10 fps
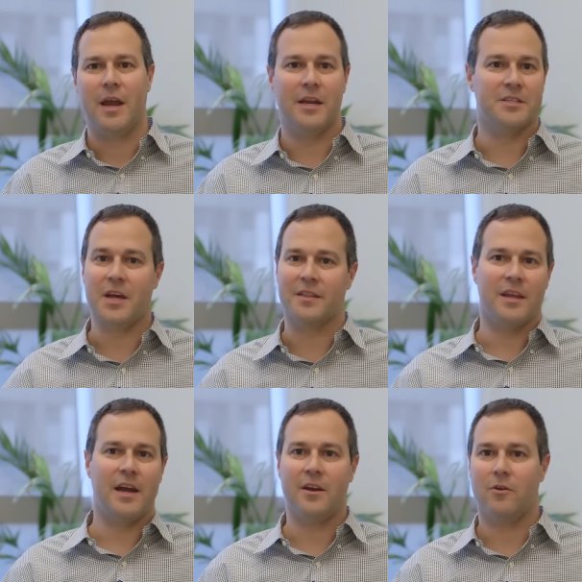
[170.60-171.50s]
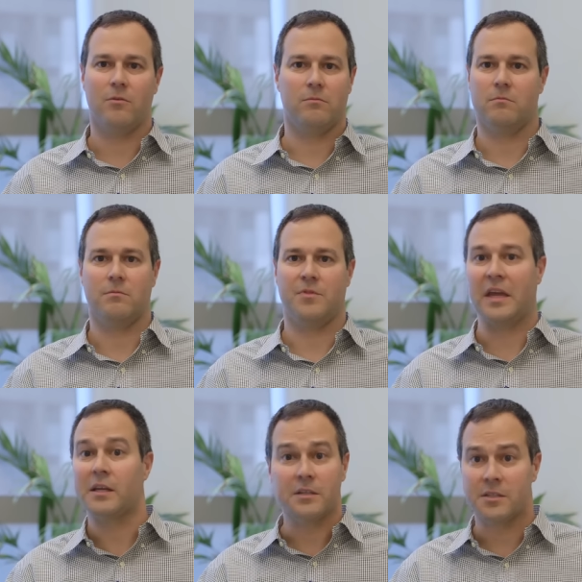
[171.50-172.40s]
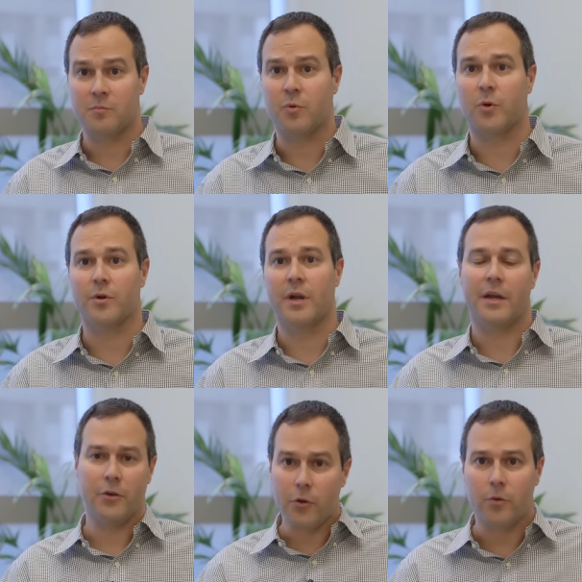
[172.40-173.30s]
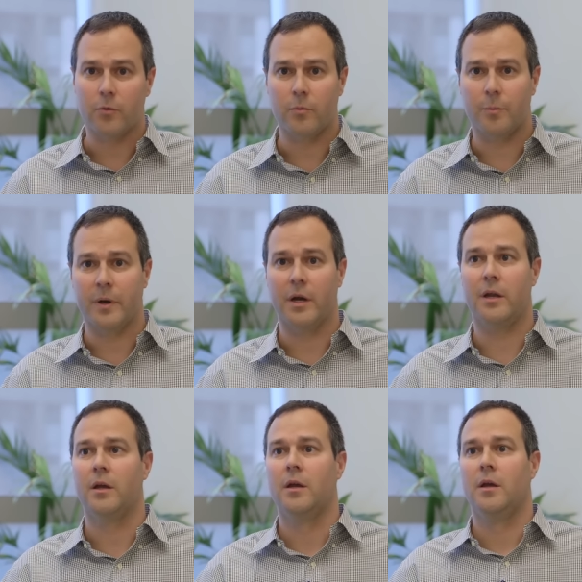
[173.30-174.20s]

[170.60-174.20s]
And it's not that I don't think it's important, I do, but